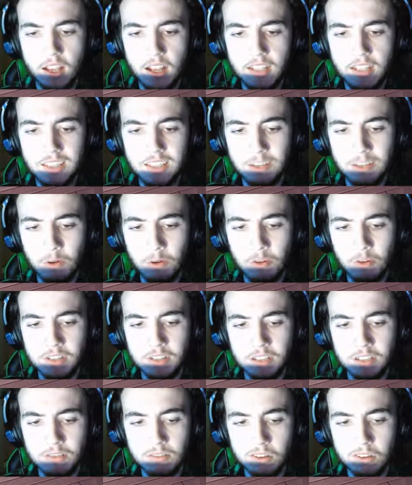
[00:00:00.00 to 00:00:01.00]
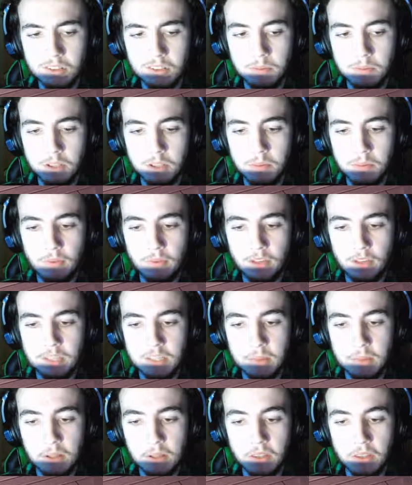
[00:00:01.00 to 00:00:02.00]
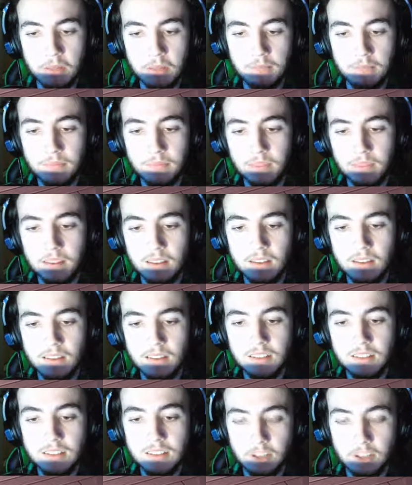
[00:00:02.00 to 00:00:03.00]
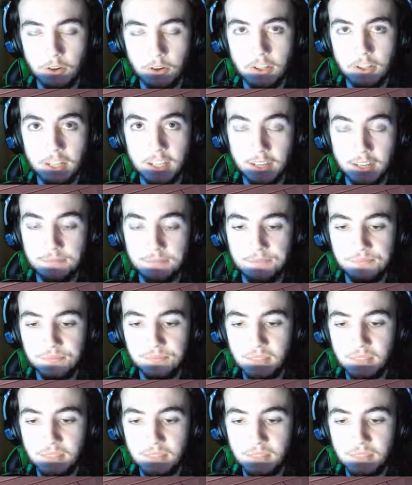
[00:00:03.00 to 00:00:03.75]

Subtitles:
At least they were already in the wrong spots before I spilled them. Sayori here.